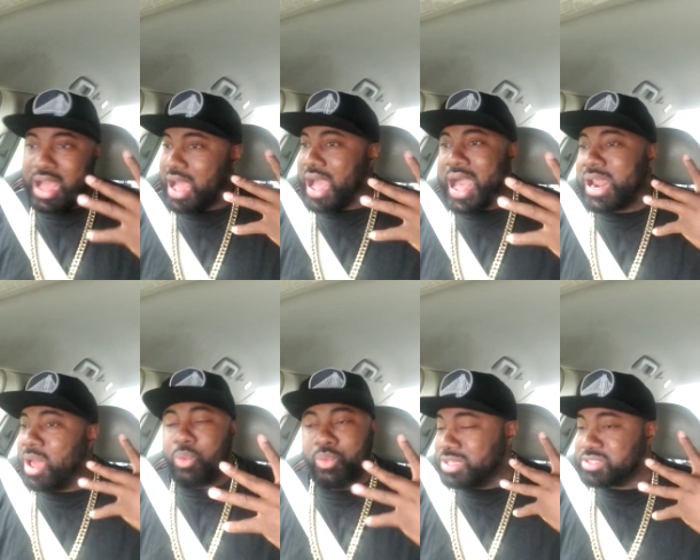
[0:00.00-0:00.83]
I
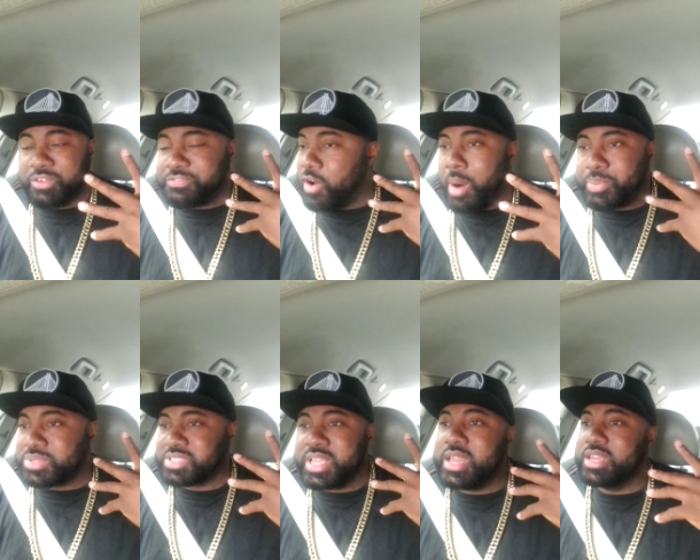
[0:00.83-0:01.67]
don't want the four
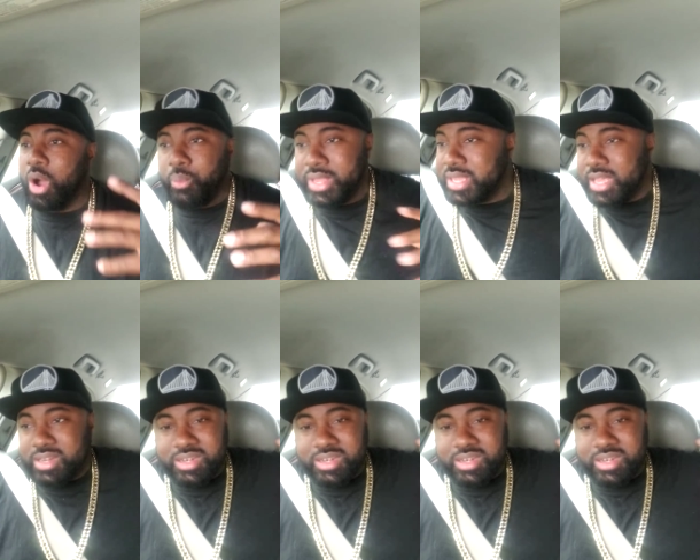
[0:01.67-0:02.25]
percent. No, we getting